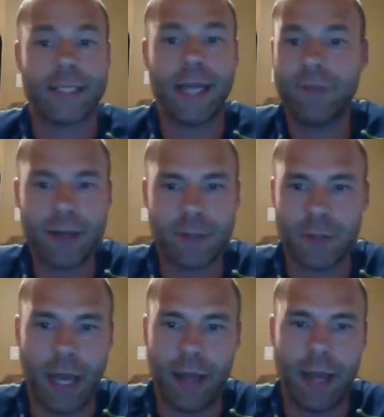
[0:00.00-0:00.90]
I've
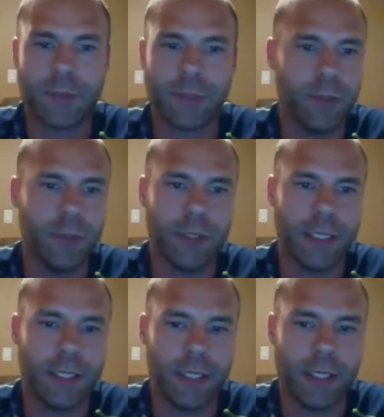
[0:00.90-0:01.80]

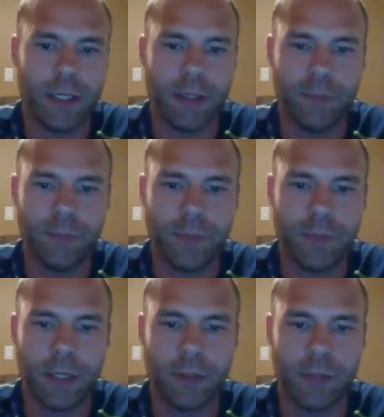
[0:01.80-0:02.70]
absolutely,
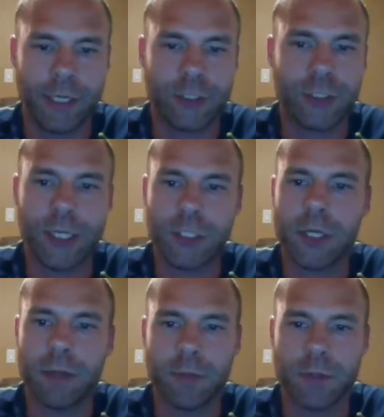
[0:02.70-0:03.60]
you know,
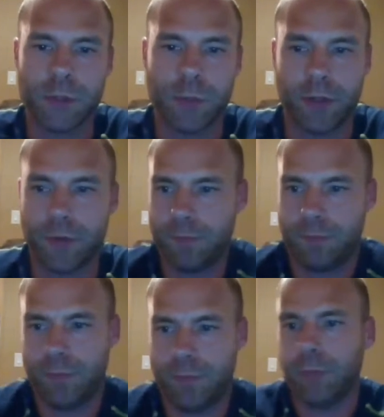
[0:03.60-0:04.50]
exchanged numbers with
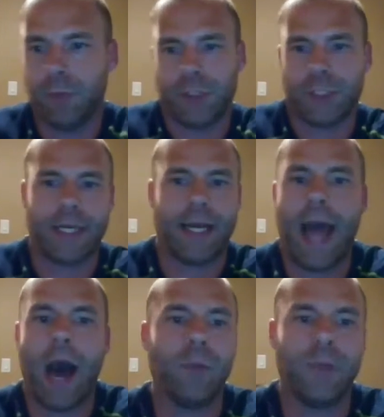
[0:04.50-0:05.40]
people just kind
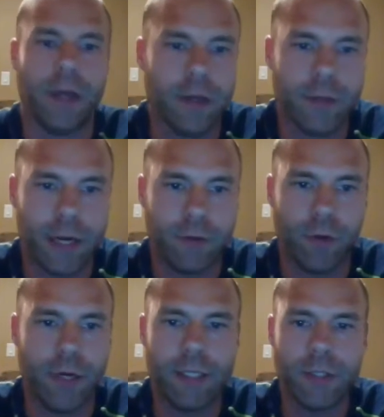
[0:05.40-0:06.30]
of out there that
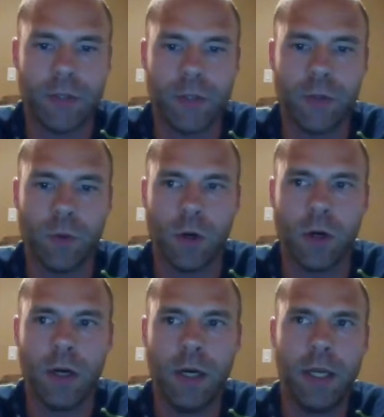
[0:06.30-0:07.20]
I've run into,
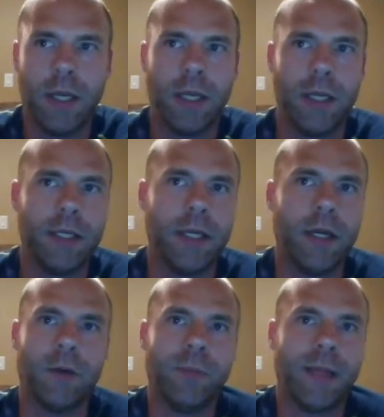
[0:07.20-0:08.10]
or, you
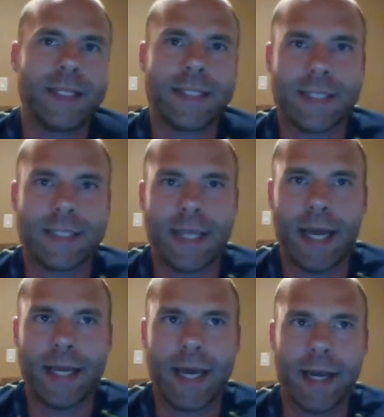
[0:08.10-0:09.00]
know, places that
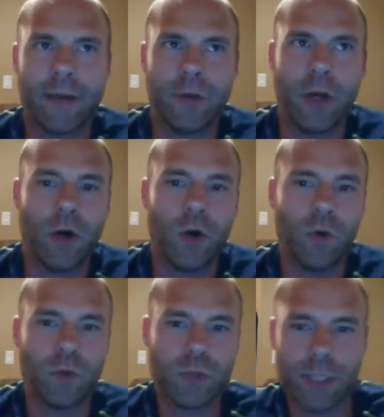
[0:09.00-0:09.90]
I kind of
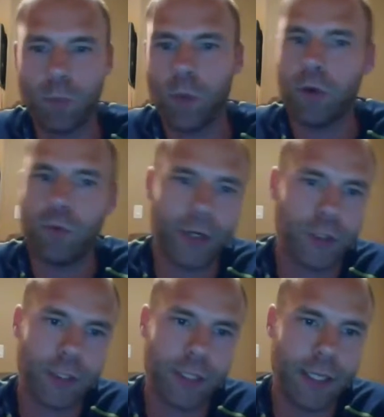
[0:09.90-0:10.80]
go somewhat
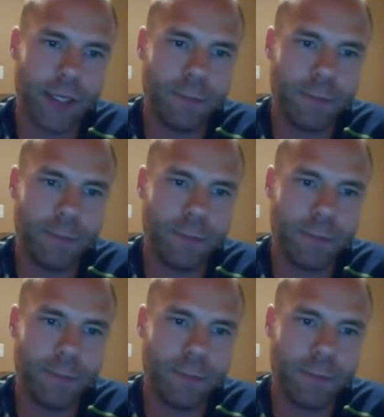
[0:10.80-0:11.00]
regularly.